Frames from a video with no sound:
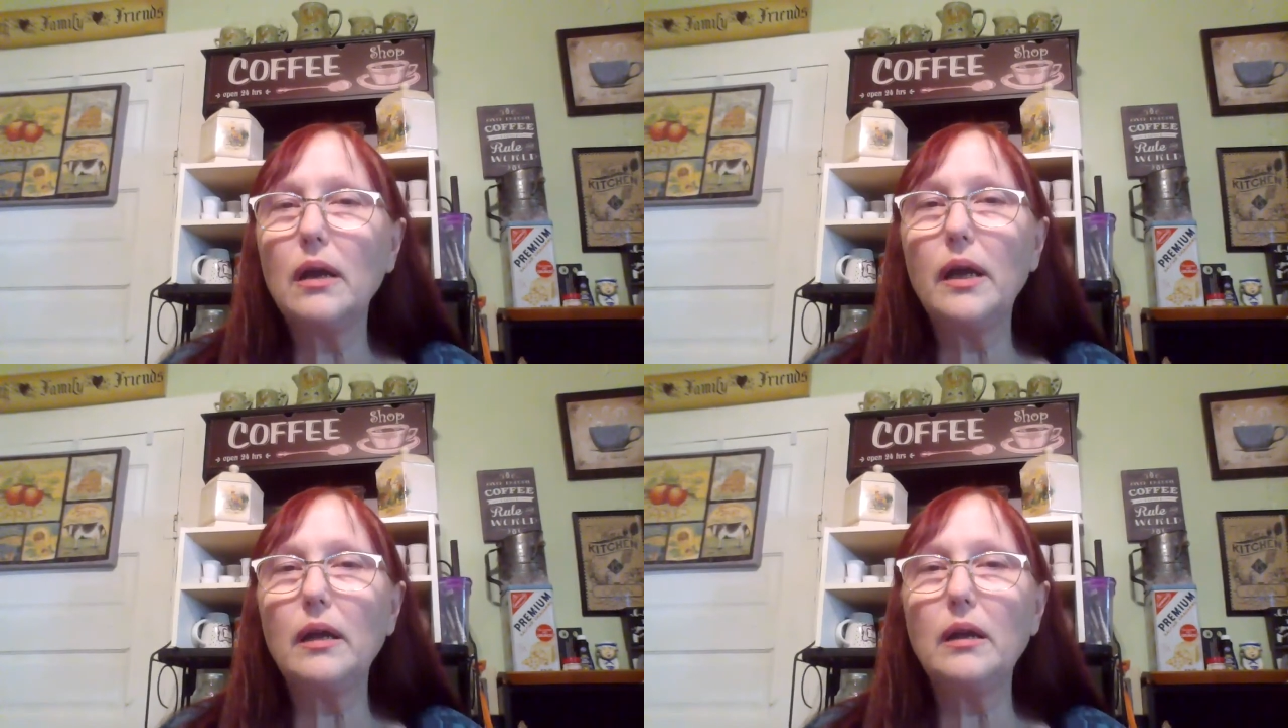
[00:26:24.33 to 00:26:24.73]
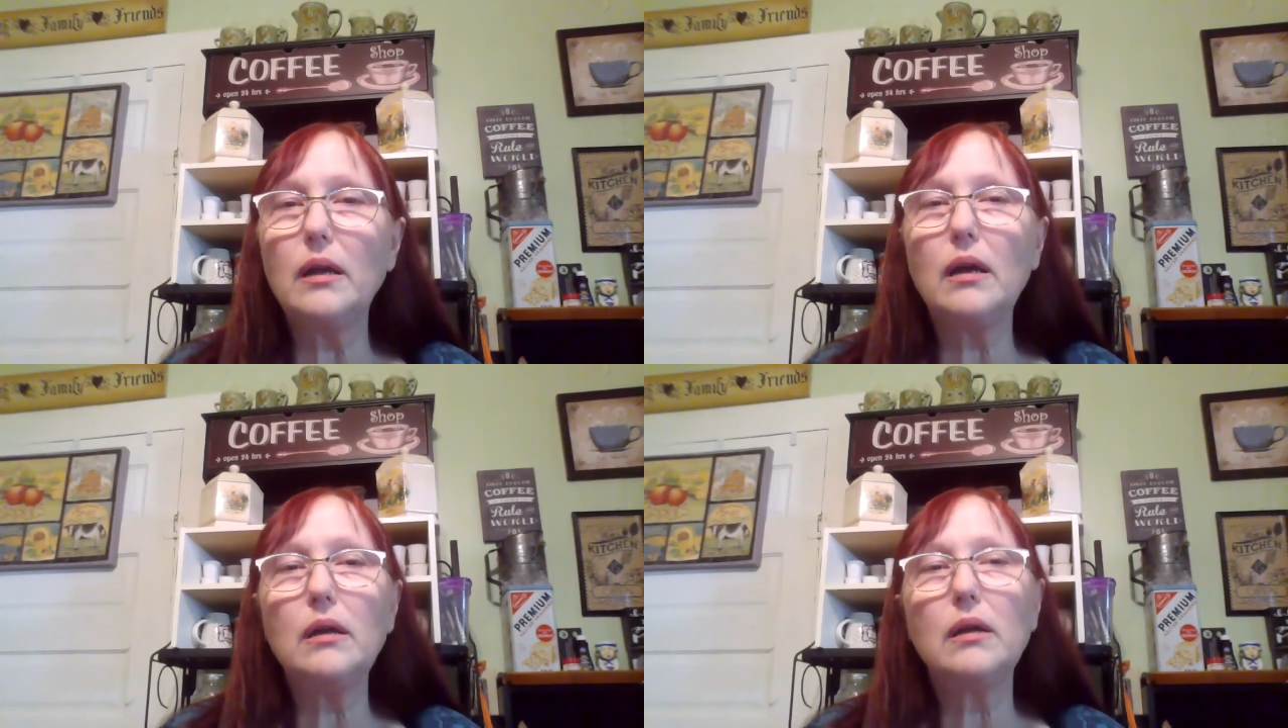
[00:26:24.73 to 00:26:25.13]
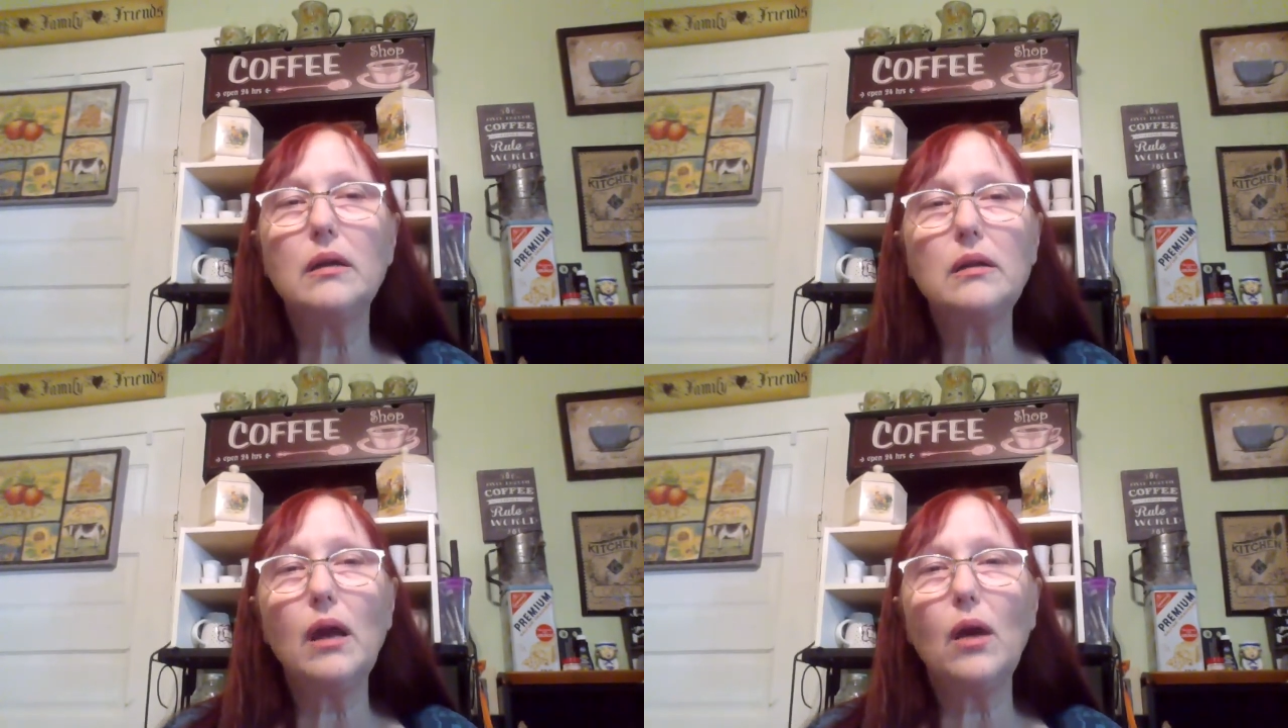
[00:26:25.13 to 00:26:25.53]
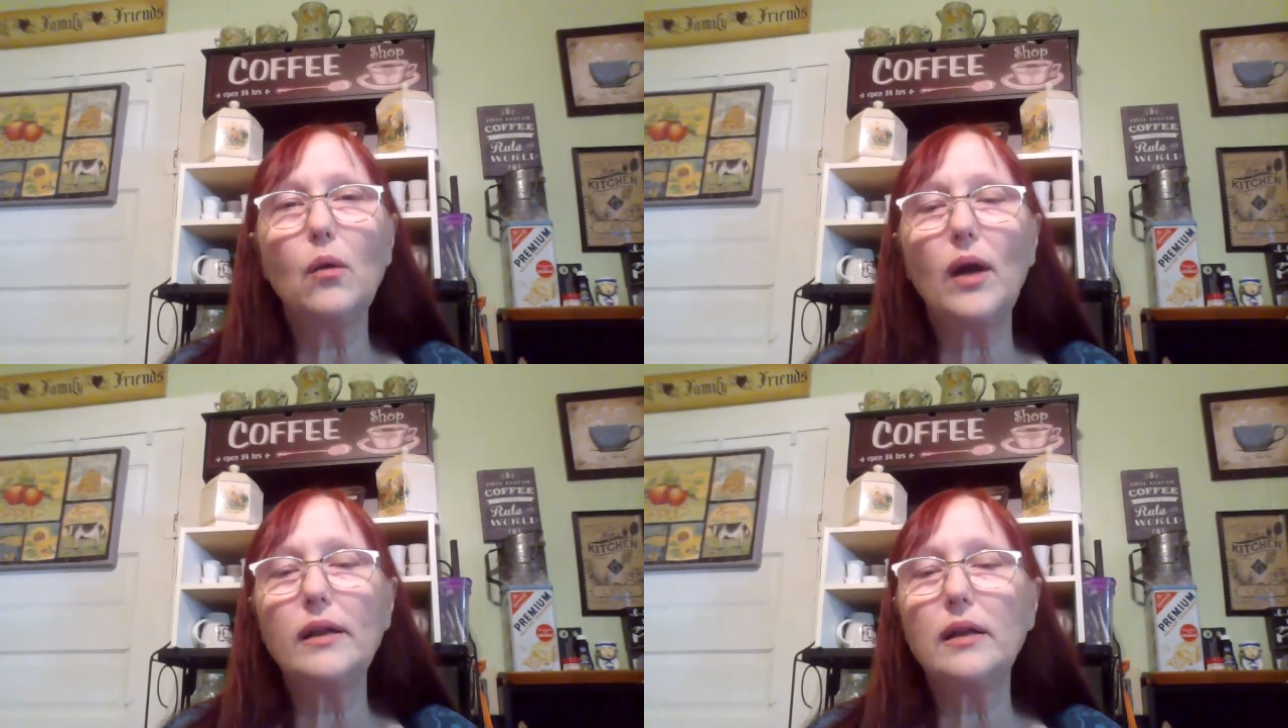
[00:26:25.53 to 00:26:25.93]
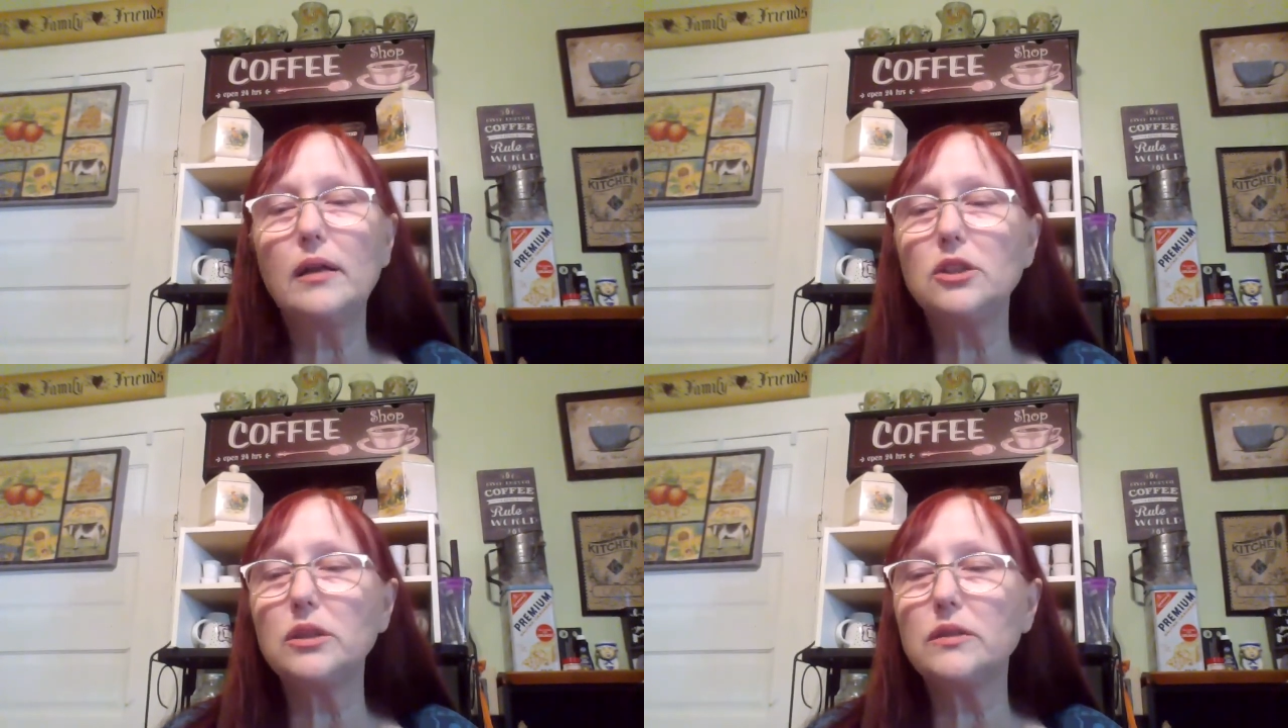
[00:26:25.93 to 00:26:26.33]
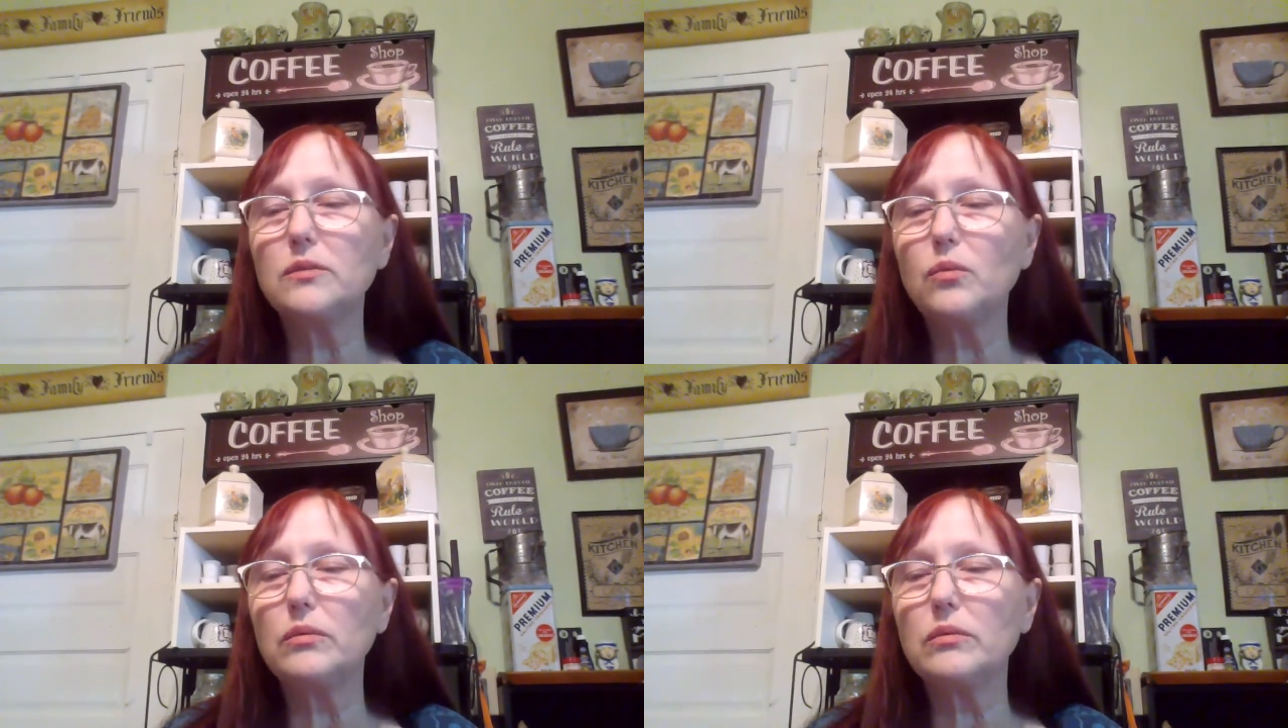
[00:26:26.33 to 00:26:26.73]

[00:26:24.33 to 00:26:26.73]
And no, I didn't just